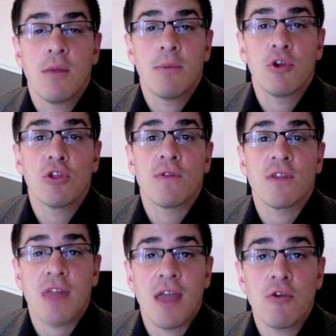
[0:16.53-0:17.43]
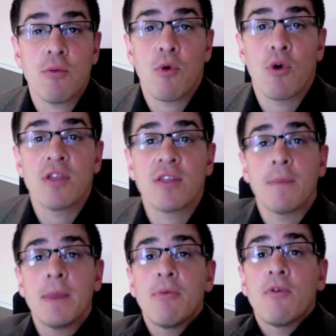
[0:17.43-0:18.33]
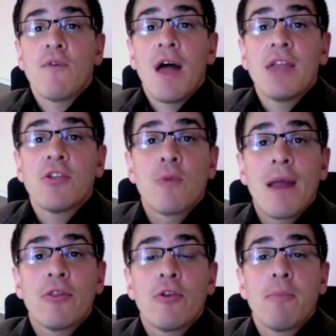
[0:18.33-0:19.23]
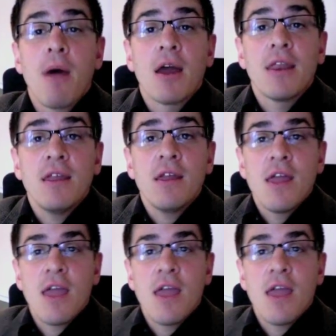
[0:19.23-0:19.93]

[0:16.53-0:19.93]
because of the tender points that people find around their body,